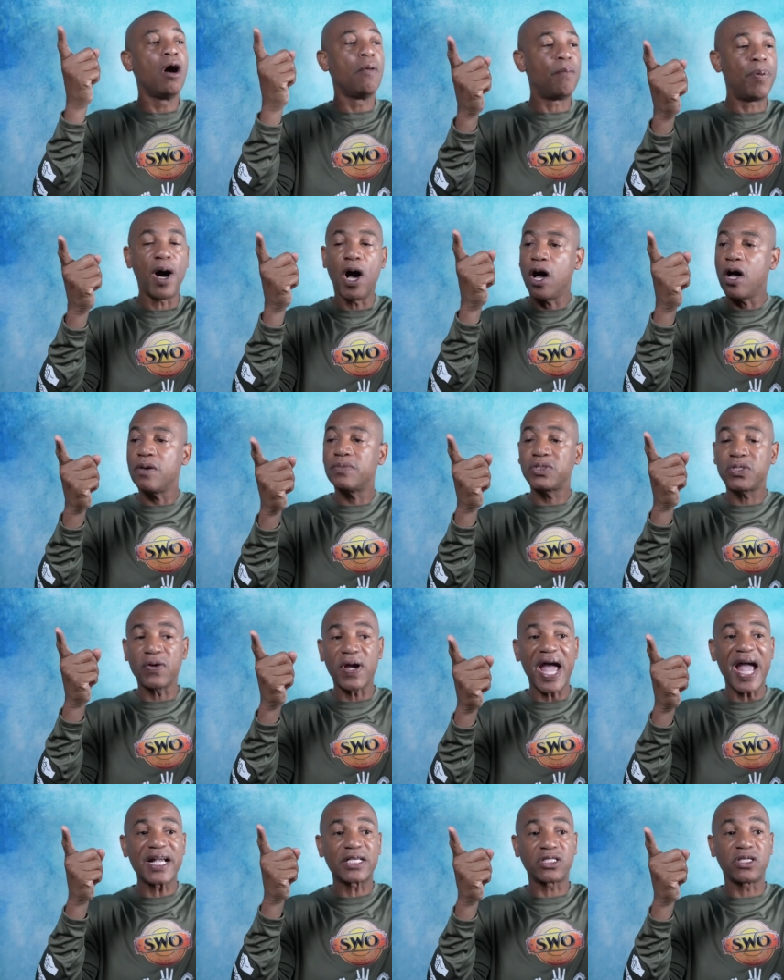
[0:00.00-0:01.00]
palms are
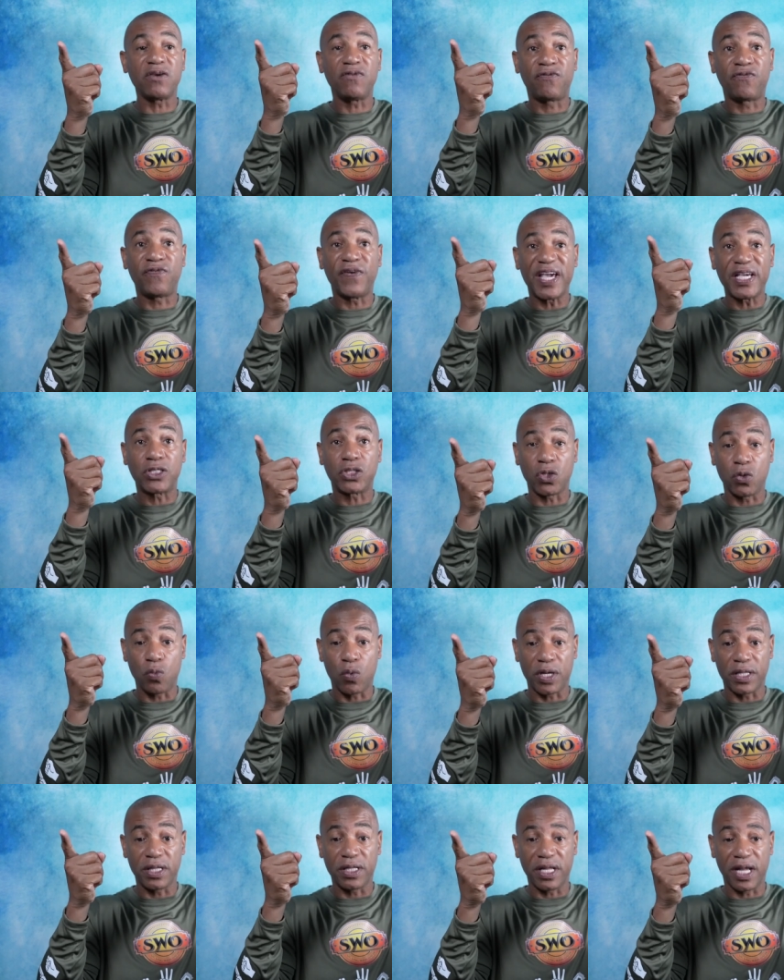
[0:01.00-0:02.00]
actually facing
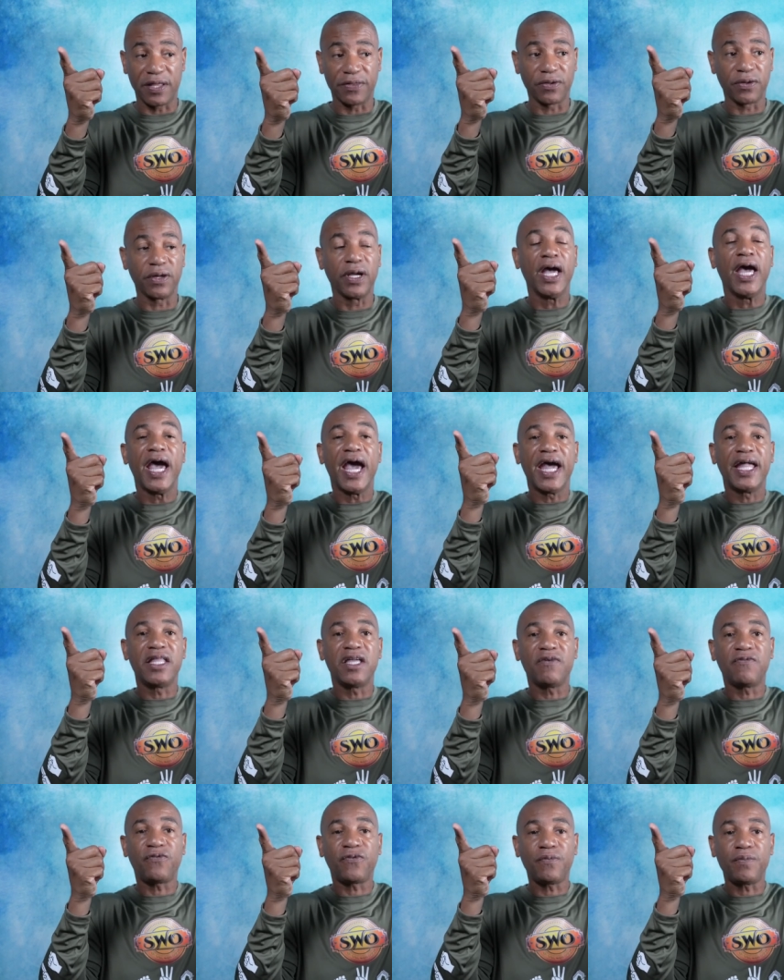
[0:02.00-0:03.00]
one another, and
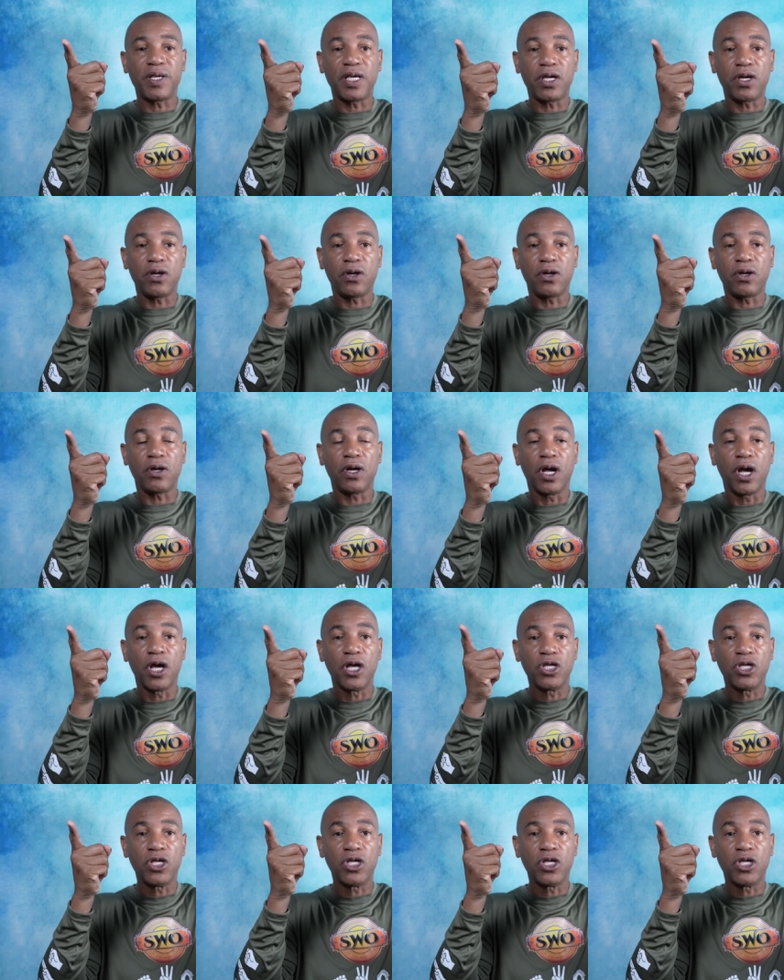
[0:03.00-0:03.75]
then from here,